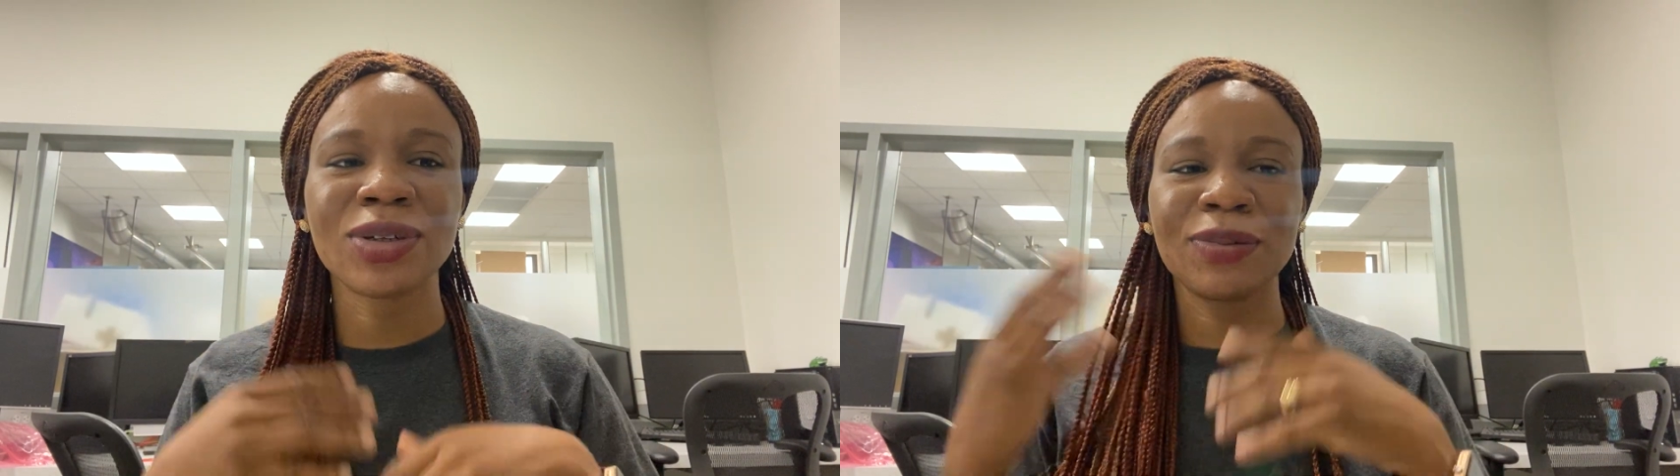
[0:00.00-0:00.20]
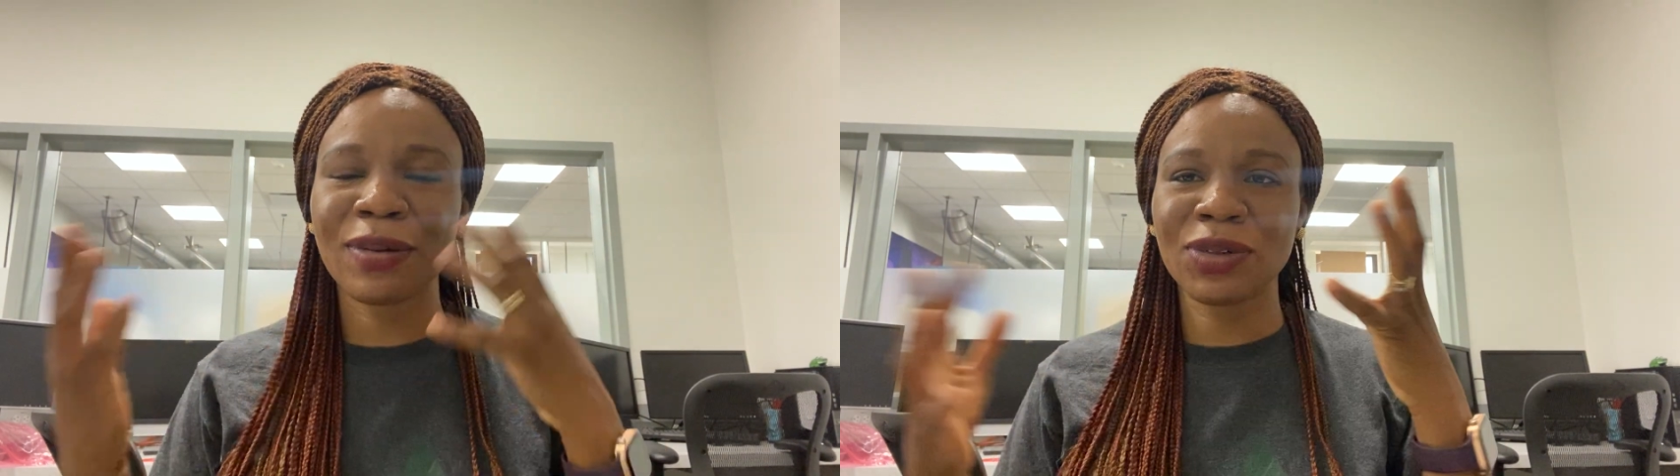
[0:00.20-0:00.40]

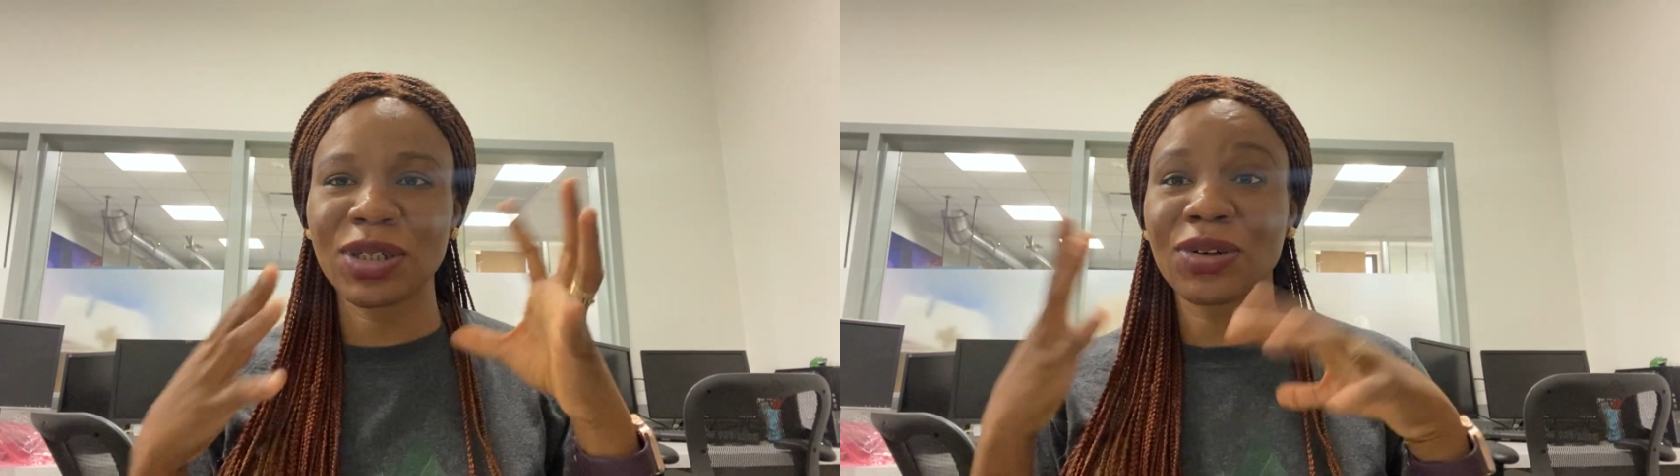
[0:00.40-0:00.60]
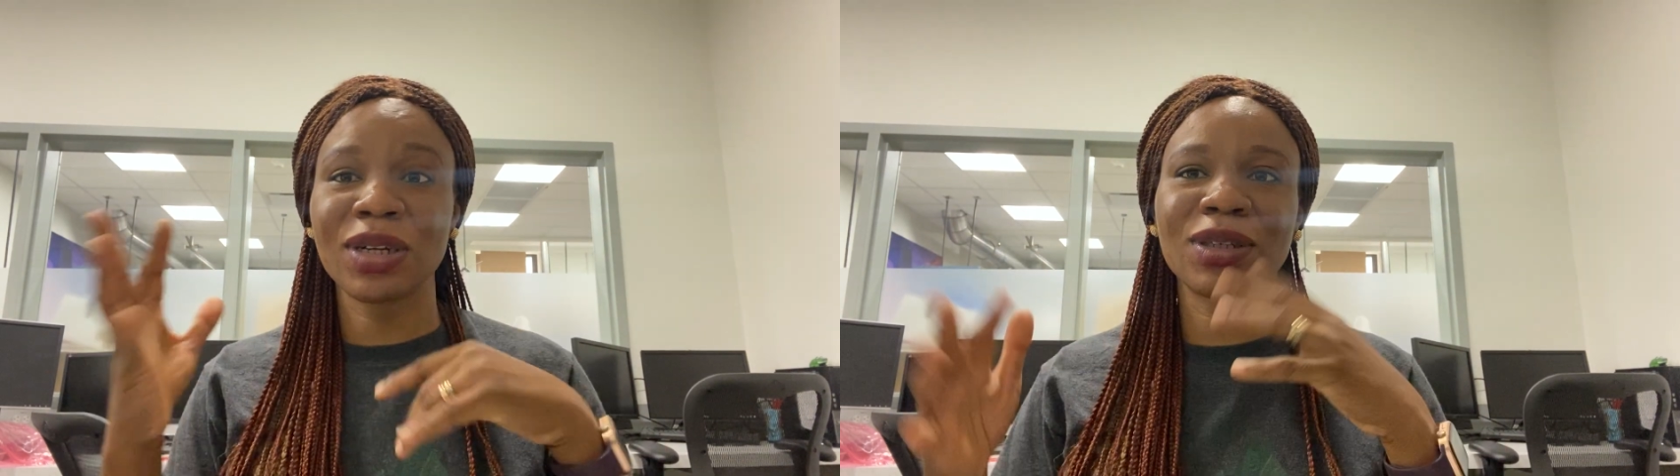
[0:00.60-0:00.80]
but I'm just
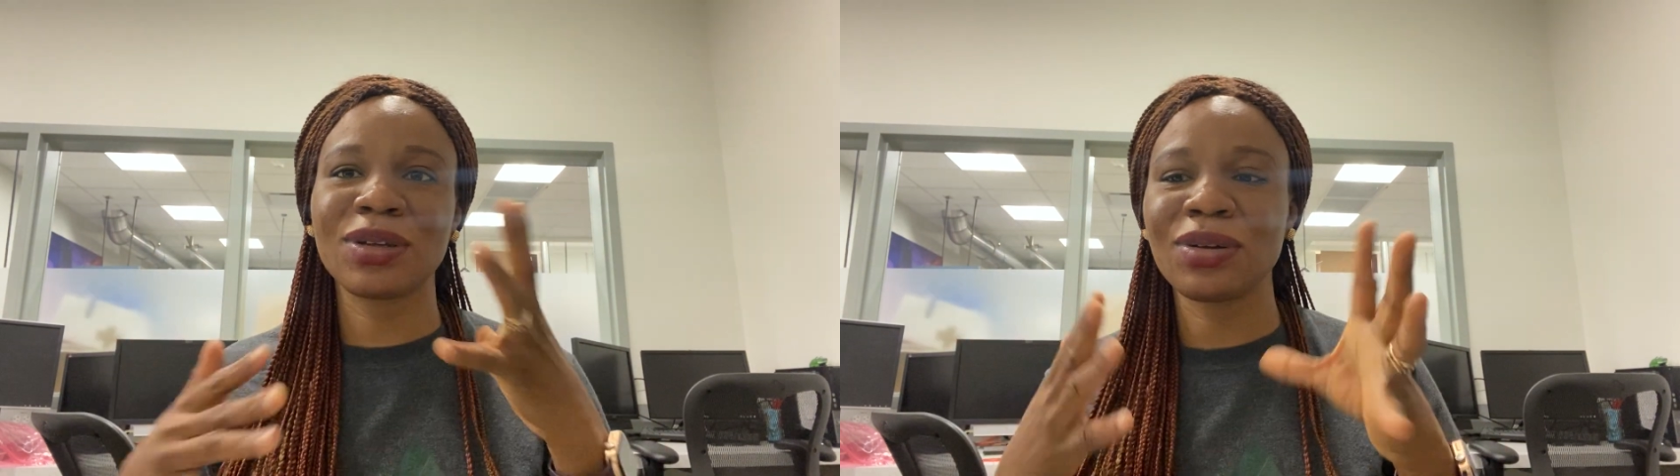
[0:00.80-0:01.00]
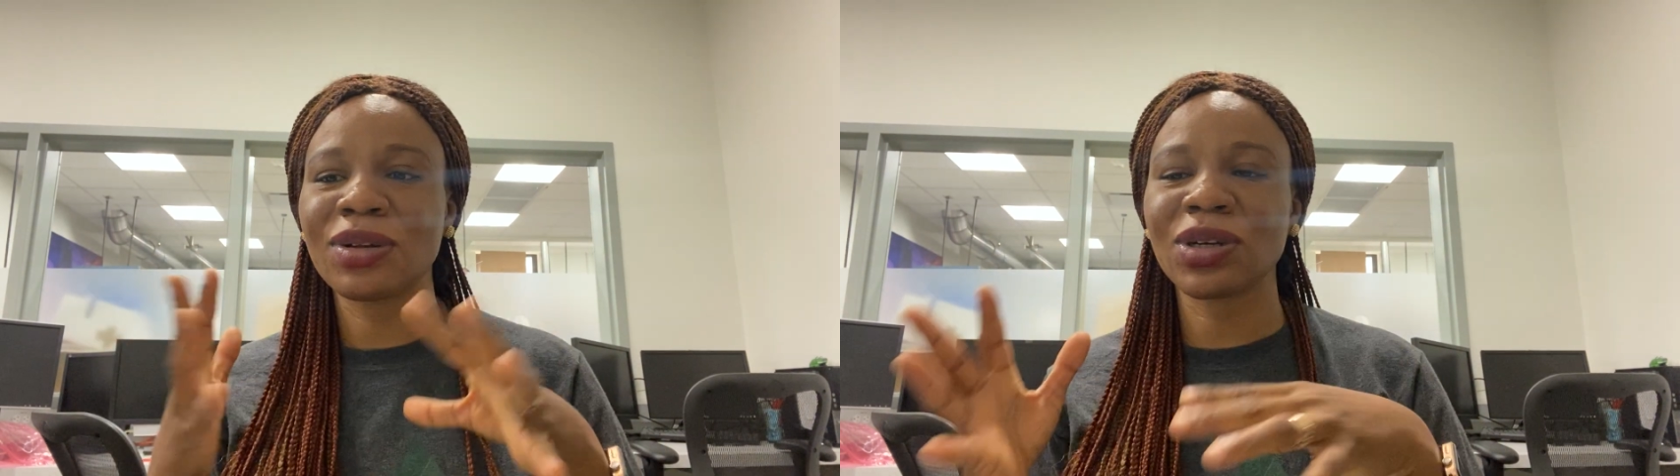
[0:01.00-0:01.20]
trying
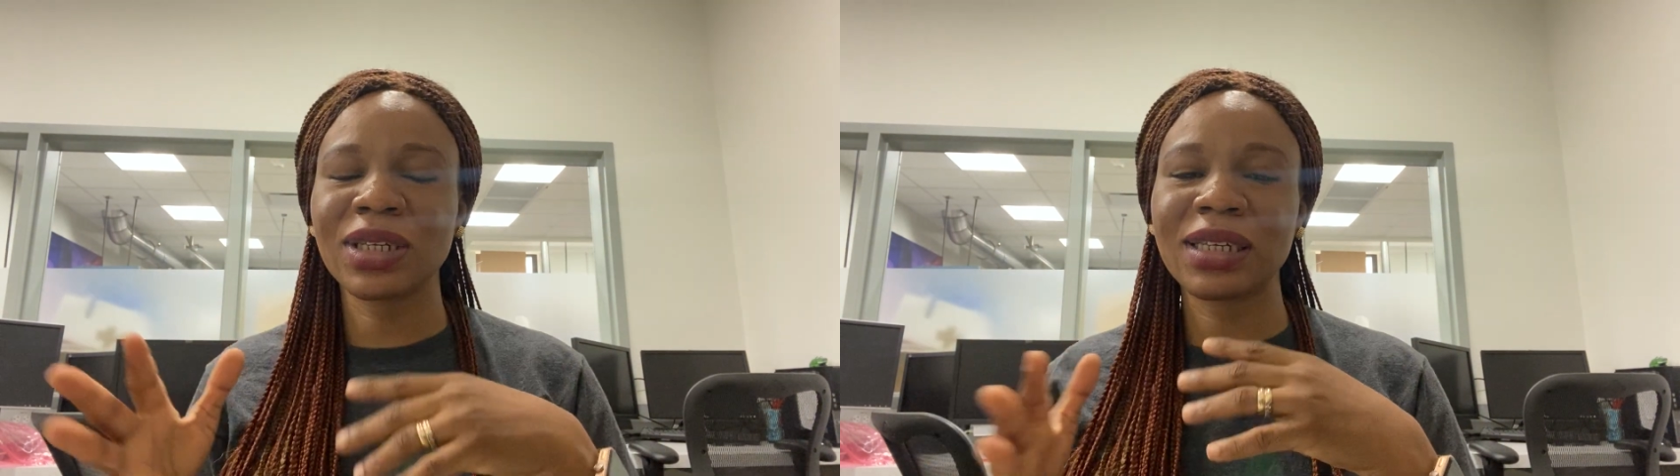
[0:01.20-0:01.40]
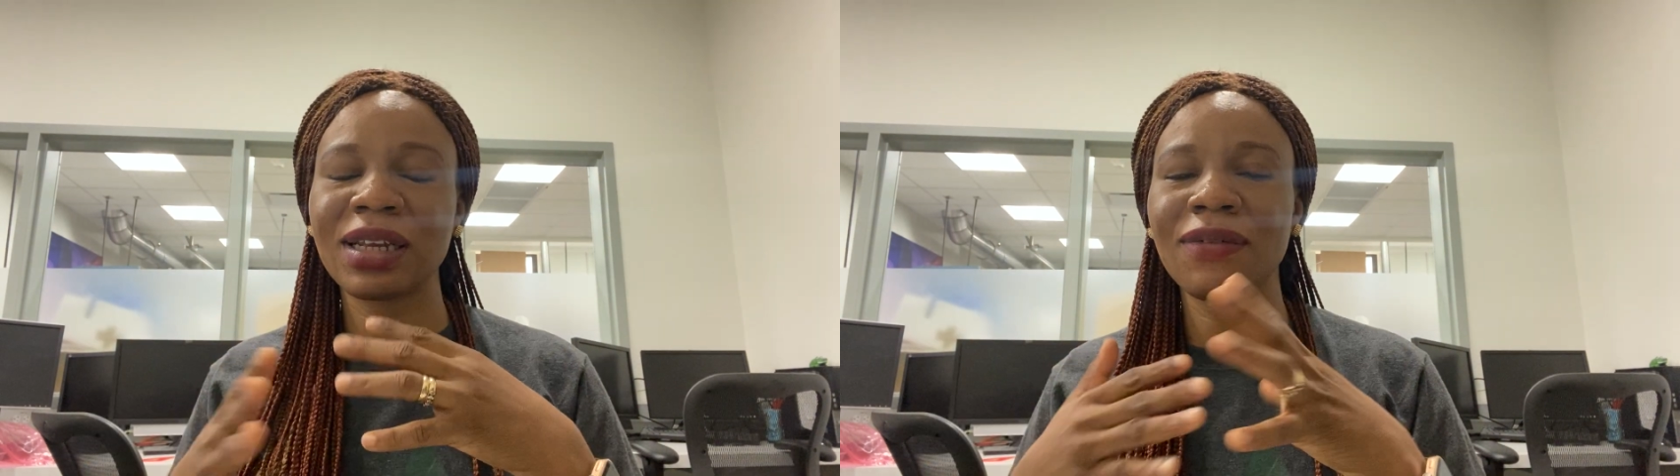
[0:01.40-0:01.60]
to
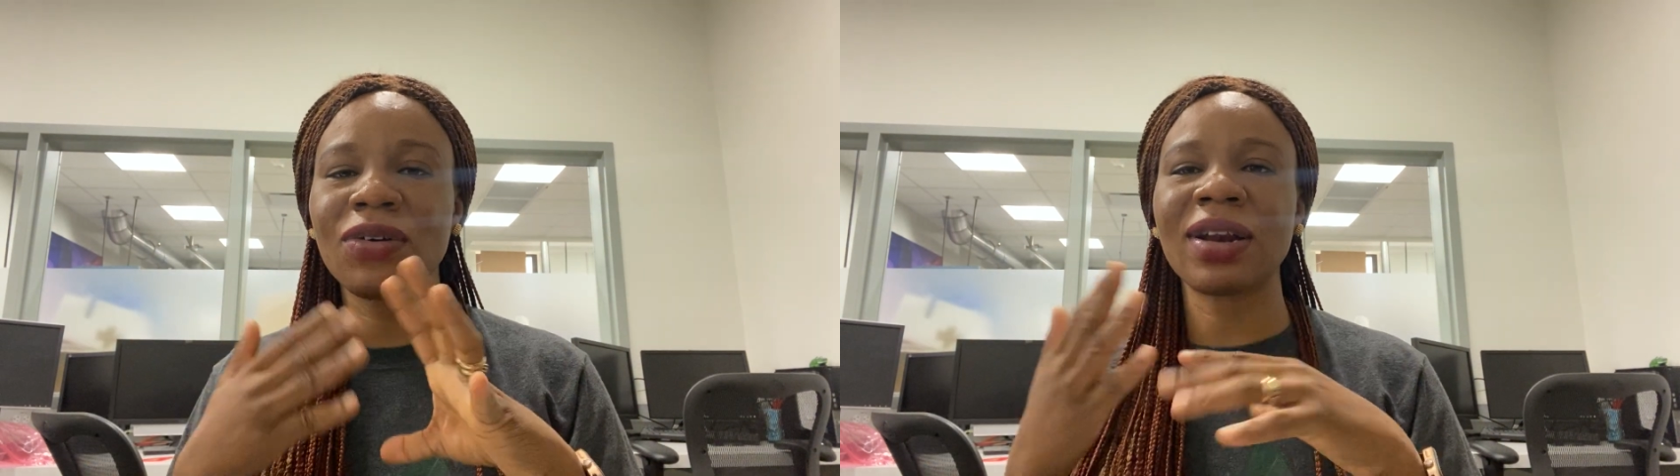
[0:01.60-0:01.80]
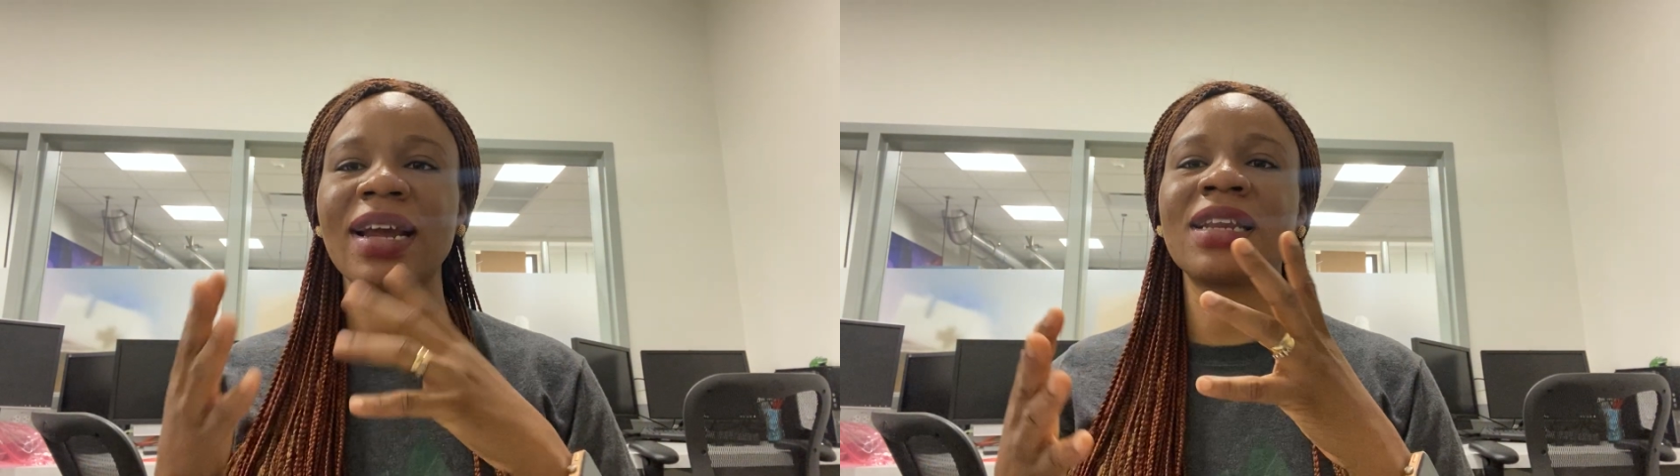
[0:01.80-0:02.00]
just give you
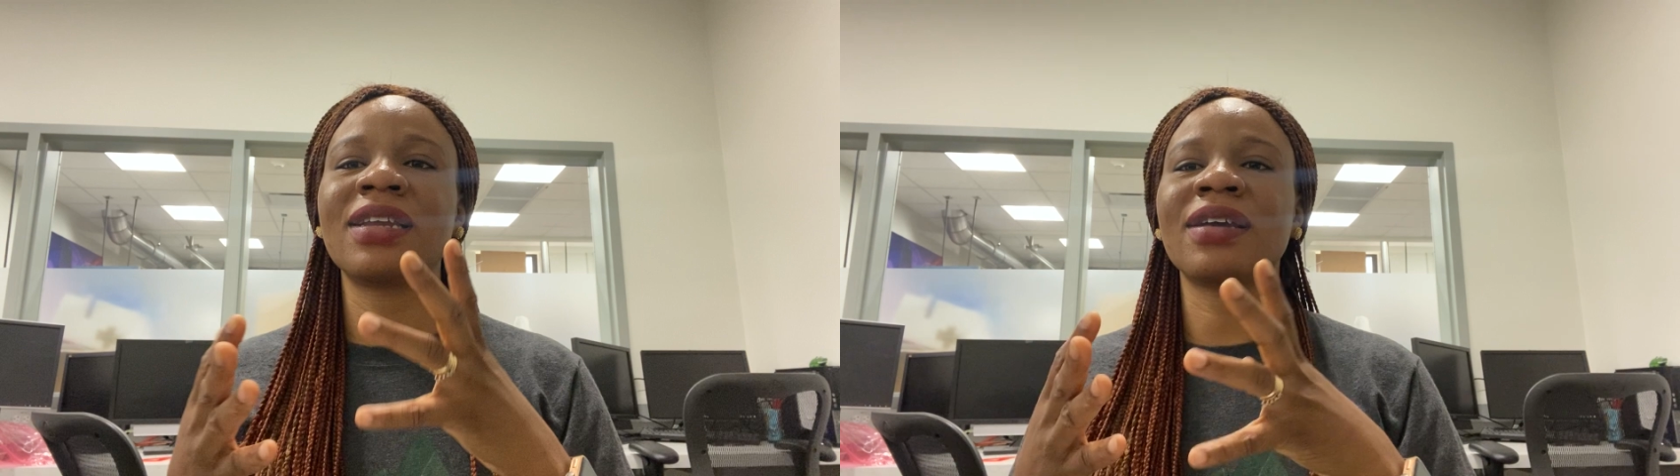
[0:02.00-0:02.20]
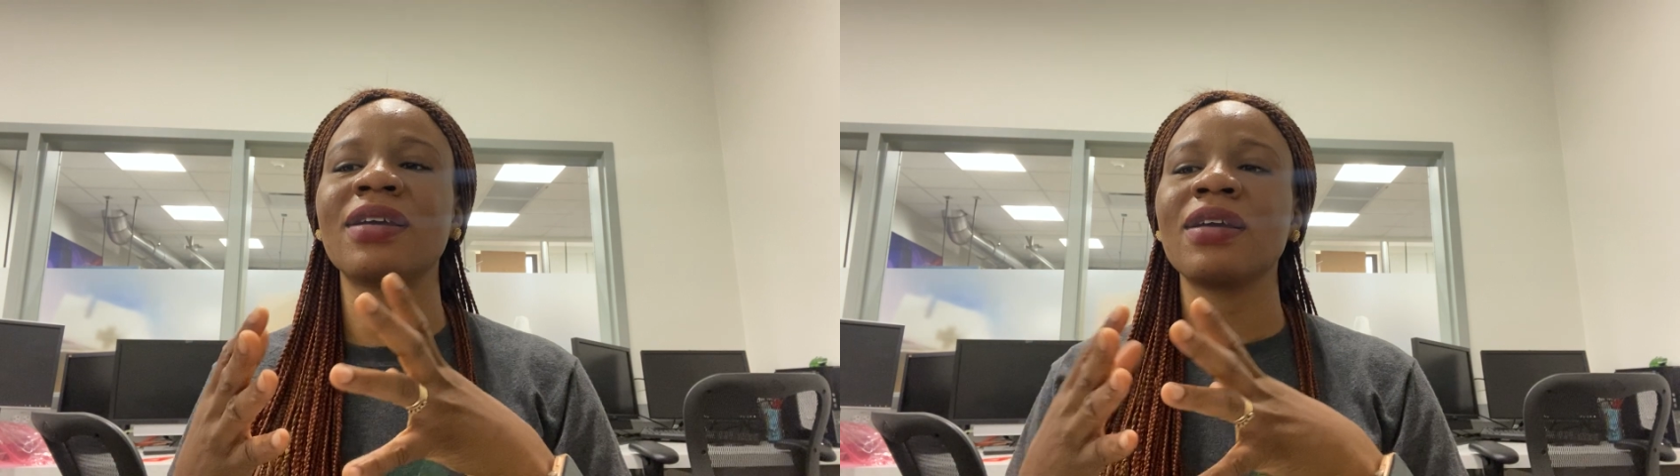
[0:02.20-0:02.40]
an
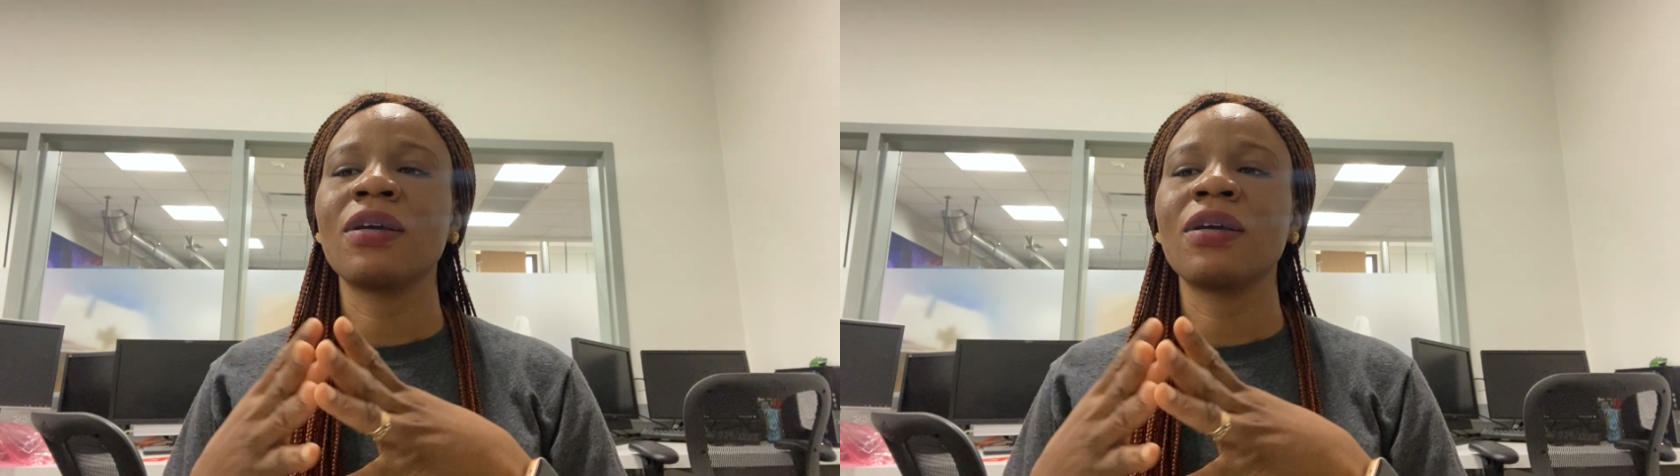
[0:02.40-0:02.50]
idea